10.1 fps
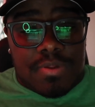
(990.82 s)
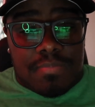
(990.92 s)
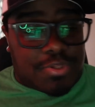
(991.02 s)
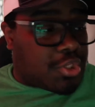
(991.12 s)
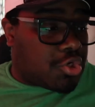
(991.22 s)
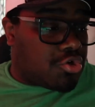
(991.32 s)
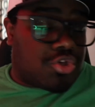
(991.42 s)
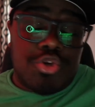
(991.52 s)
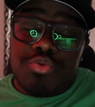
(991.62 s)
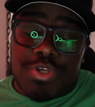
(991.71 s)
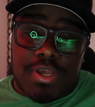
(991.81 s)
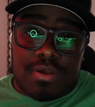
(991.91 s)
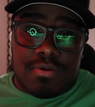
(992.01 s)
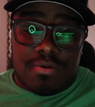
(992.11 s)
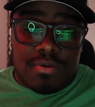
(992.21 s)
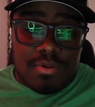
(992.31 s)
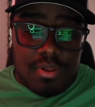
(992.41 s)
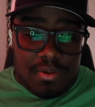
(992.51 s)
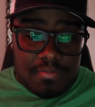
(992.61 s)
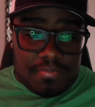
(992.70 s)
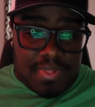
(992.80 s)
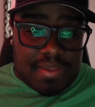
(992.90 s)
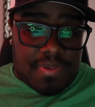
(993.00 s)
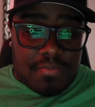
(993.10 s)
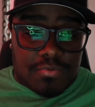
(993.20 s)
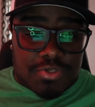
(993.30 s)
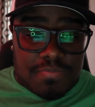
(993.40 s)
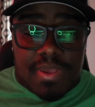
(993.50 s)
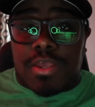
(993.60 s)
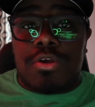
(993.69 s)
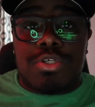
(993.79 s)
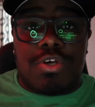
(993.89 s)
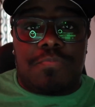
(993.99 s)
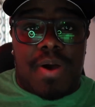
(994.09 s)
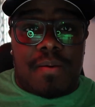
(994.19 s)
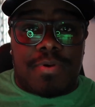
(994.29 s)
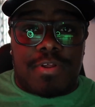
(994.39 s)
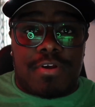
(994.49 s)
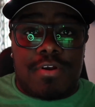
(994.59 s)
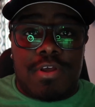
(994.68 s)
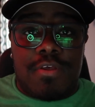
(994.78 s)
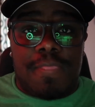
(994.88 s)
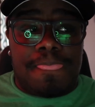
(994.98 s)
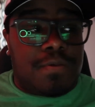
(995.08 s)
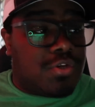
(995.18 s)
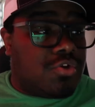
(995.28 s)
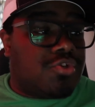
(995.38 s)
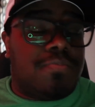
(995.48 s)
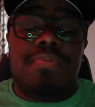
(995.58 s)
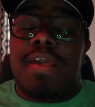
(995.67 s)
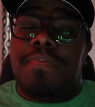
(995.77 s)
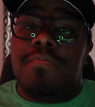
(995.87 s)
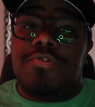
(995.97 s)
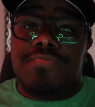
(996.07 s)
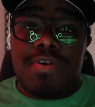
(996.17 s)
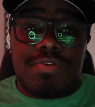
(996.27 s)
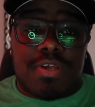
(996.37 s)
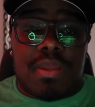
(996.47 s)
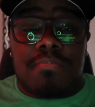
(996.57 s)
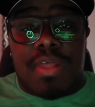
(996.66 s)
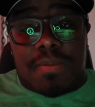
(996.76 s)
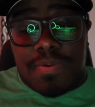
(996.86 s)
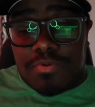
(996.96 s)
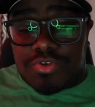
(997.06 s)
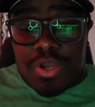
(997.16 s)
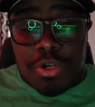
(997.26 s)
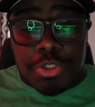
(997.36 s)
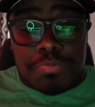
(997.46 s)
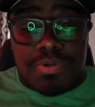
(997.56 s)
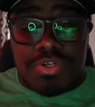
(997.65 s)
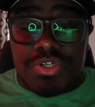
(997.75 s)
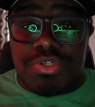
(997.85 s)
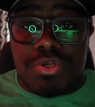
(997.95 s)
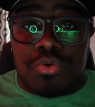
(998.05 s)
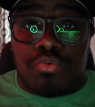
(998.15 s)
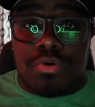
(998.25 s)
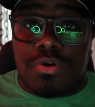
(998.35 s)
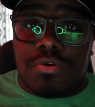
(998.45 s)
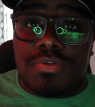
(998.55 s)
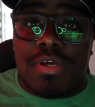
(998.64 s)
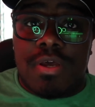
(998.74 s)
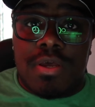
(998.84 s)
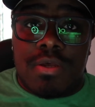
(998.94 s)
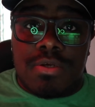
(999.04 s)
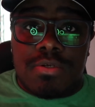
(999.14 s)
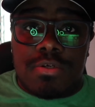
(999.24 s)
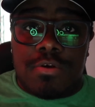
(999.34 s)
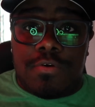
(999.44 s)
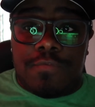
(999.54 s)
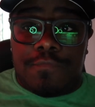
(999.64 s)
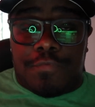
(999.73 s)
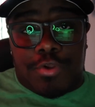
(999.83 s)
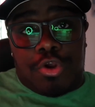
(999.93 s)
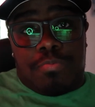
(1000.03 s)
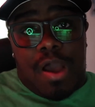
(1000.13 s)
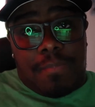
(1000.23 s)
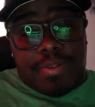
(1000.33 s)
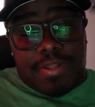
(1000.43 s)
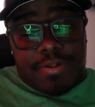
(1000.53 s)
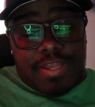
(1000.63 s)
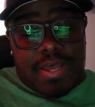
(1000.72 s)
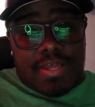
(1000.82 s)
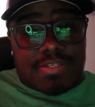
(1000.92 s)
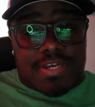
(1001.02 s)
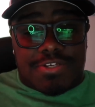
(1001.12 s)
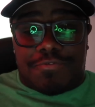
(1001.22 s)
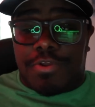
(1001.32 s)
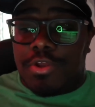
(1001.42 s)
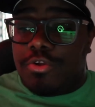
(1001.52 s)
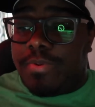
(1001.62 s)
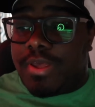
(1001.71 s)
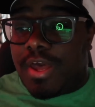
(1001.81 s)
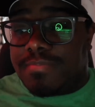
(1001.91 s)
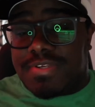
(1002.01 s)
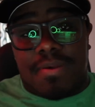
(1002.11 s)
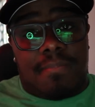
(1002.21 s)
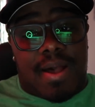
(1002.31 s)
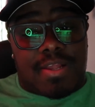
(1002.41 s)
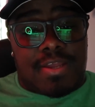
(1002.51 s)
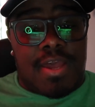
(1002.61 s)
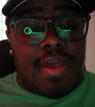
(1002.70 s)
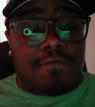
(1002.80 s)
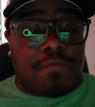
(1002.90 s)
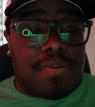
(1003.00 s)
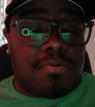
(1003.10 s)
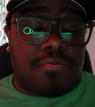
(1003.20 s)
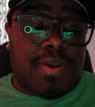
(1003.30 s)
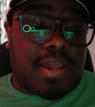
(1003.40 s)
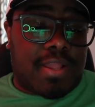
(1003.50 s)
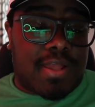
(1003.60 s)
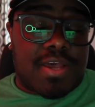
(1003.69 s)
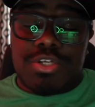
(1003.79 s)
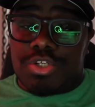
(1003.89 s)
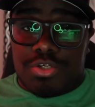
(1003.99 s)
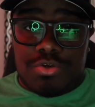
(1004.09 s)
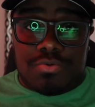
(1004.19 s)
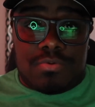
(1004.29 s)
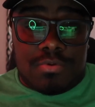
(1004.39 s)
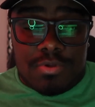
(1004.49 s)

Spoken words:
But then you're using black people to make yourself popular. You're using black people's music and black people's contributions to the world for your popularity contest, for you to become somebody, for people to recognize you.